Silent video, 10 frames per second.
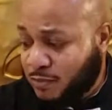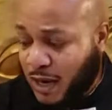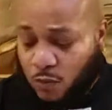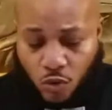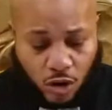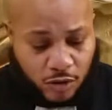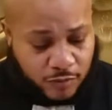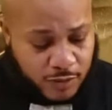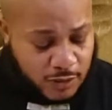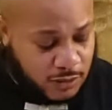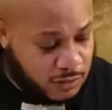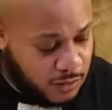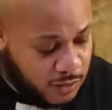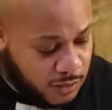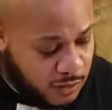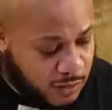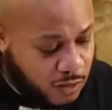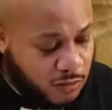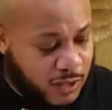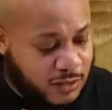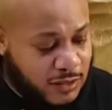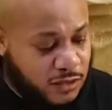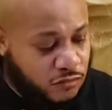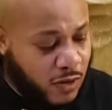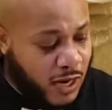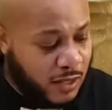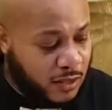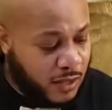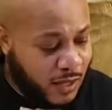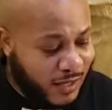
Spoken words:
my watering and don't let these rot.